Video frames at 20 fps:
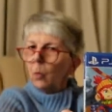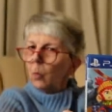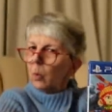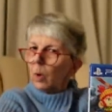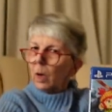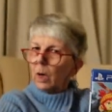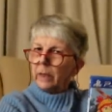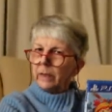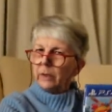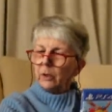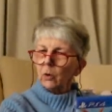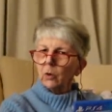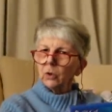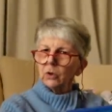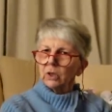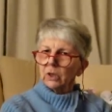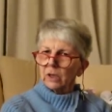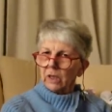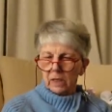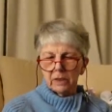why
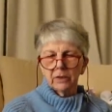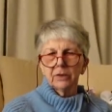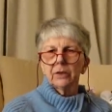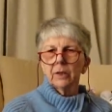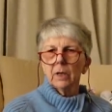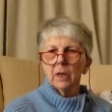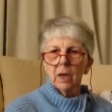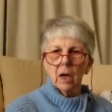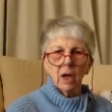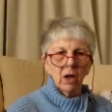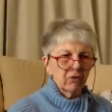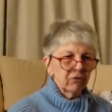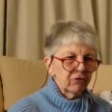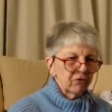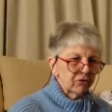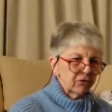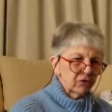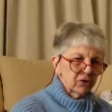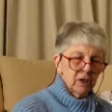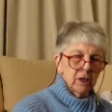not get The
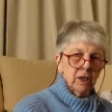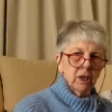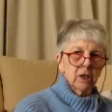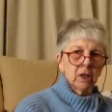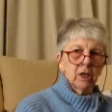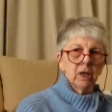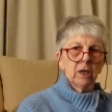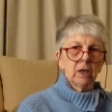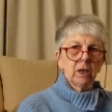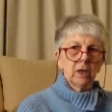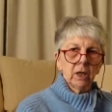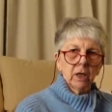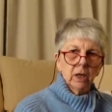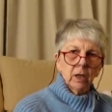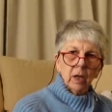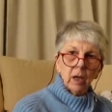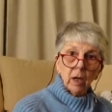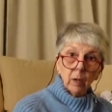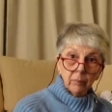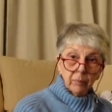Last Tinker
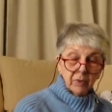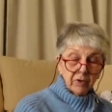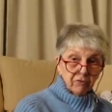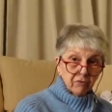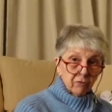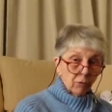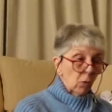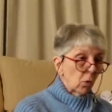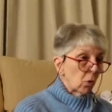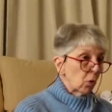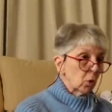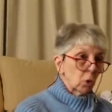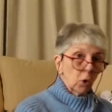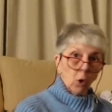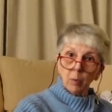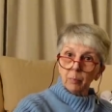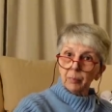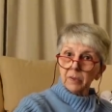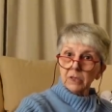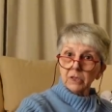before
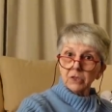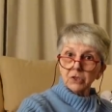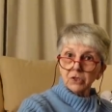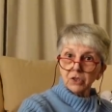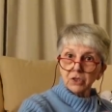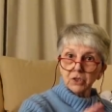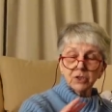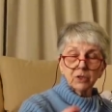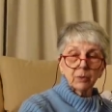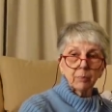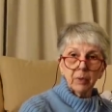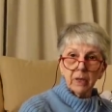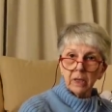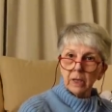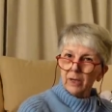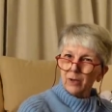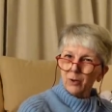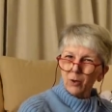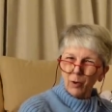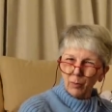copies
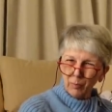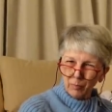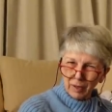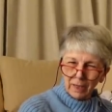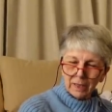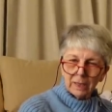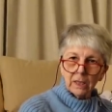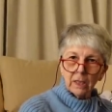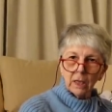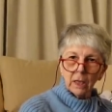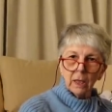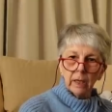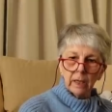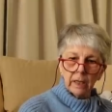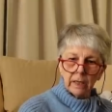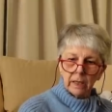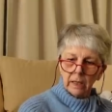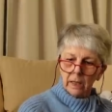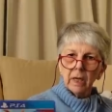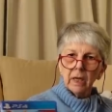disappear
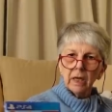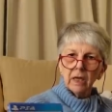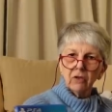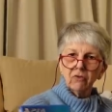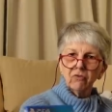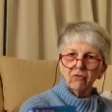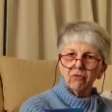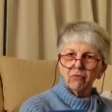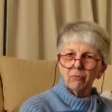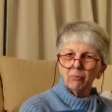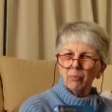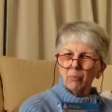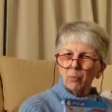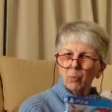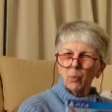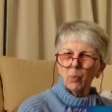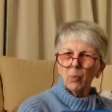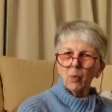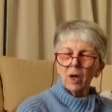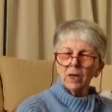completely? It's
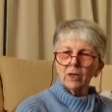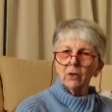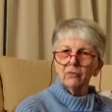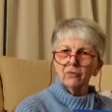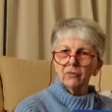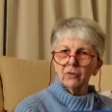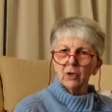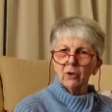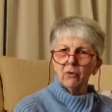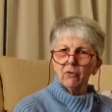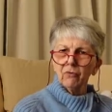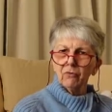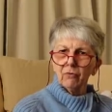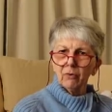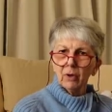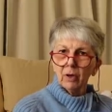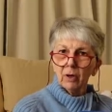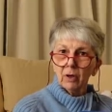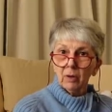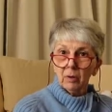one of those
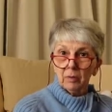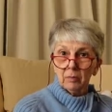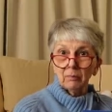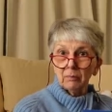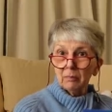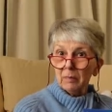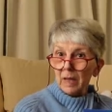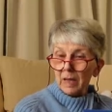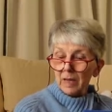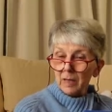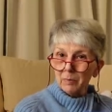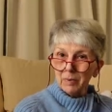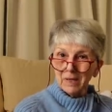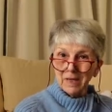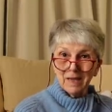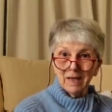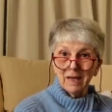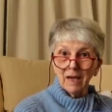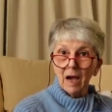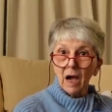
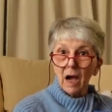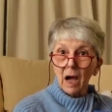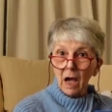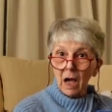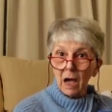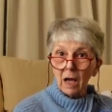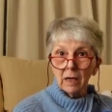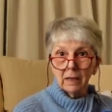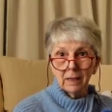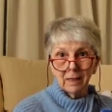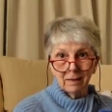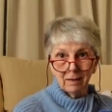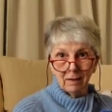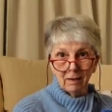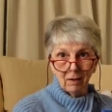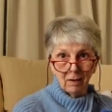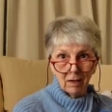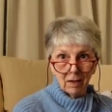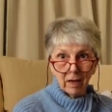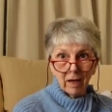maybe
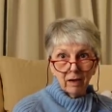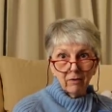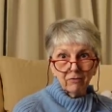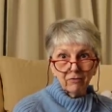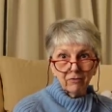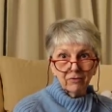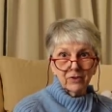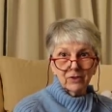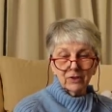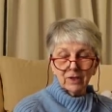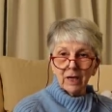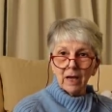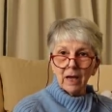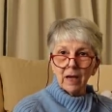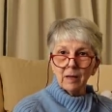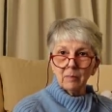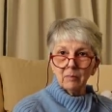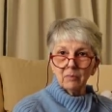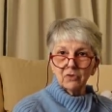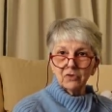unloved
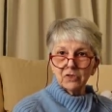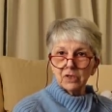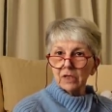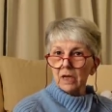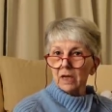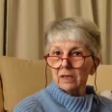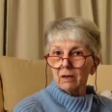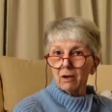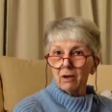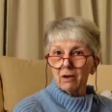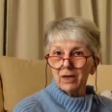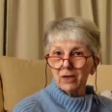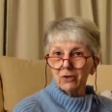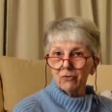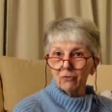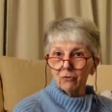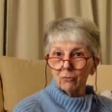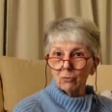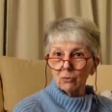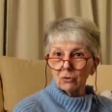games that I
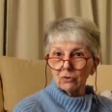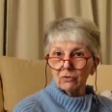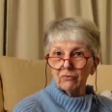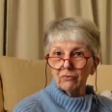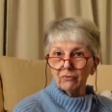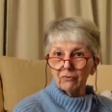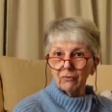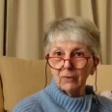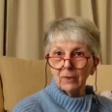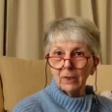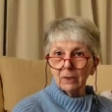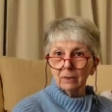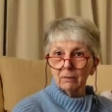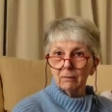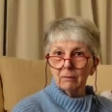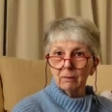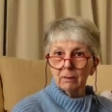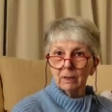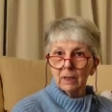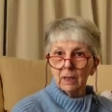sort of
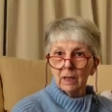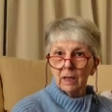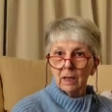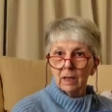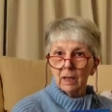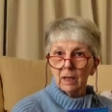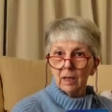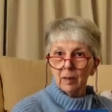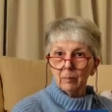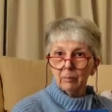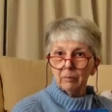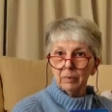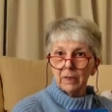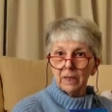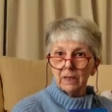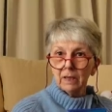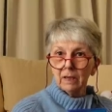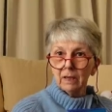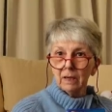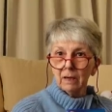feel a
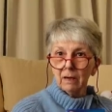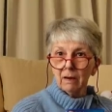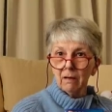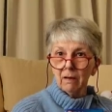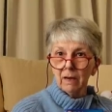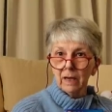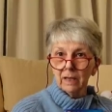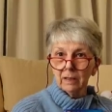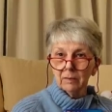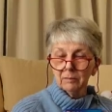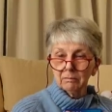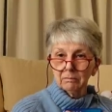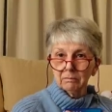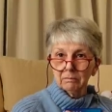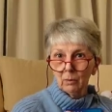bit like